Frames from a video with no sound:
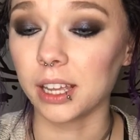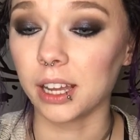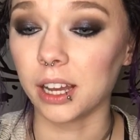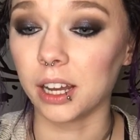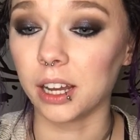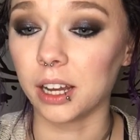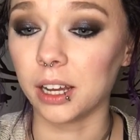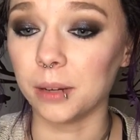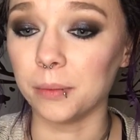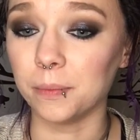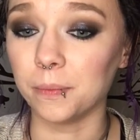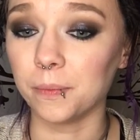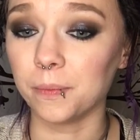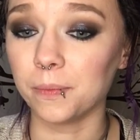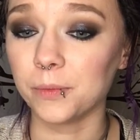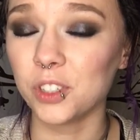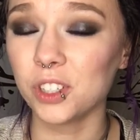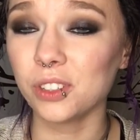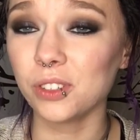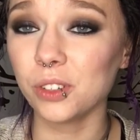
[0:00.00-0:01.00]
Um,
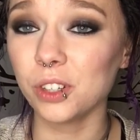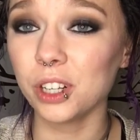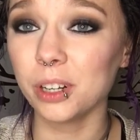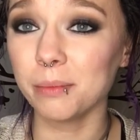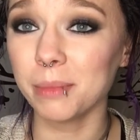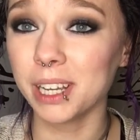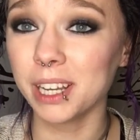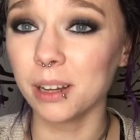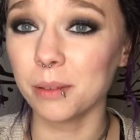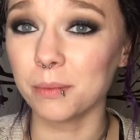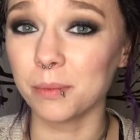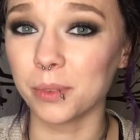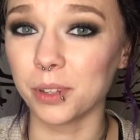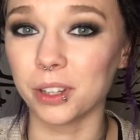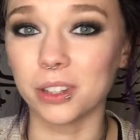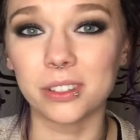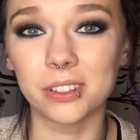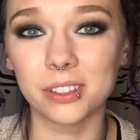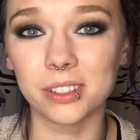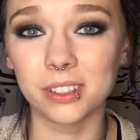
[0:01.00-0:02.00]
just so your makeup
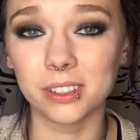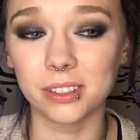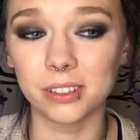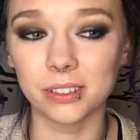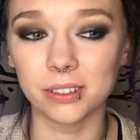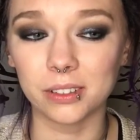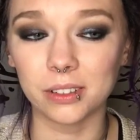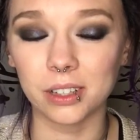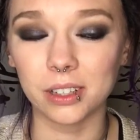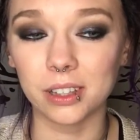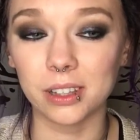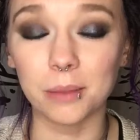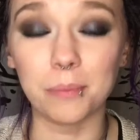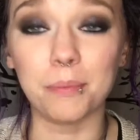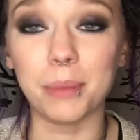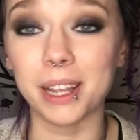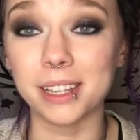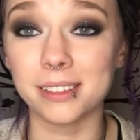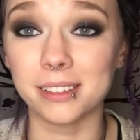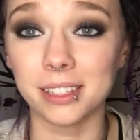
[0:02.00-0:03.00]
looks the
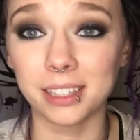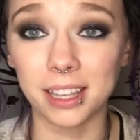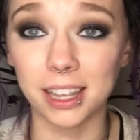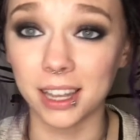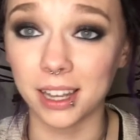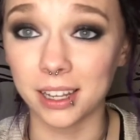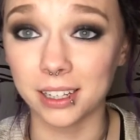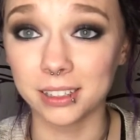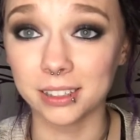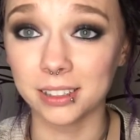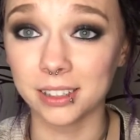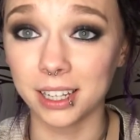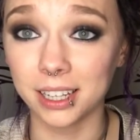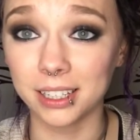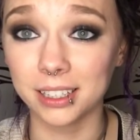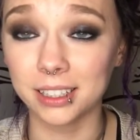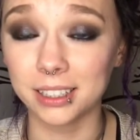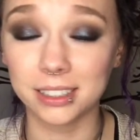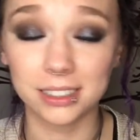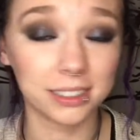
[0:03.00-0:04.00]
best it can.
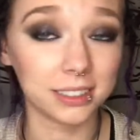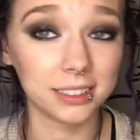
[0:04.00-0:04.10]
Like,